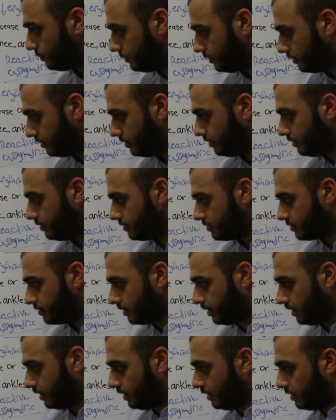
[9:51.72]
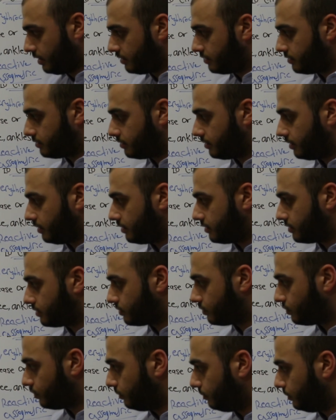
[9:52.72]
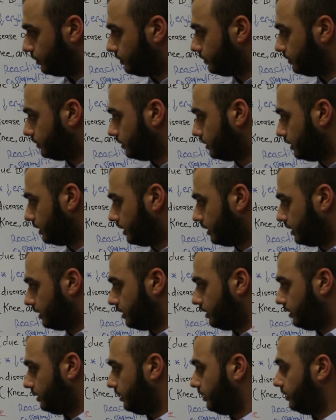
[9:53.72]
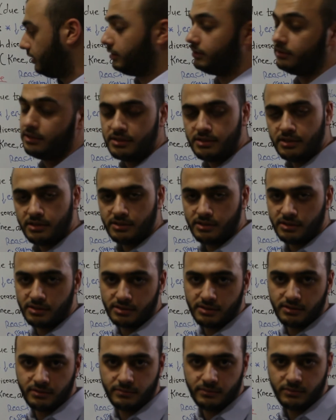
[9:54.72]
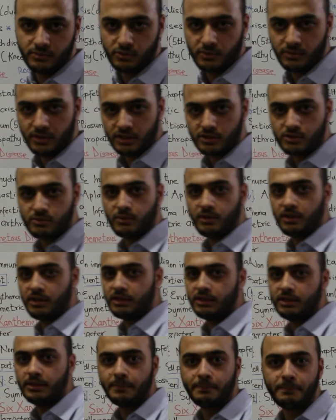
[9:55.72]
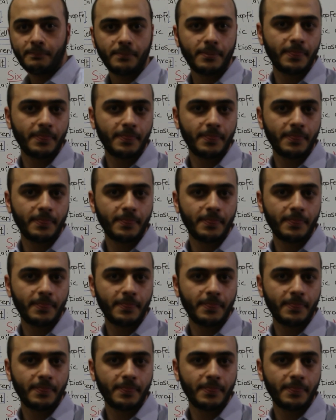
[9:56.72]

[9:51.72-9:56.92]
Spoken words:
between these six common diseases. So that's why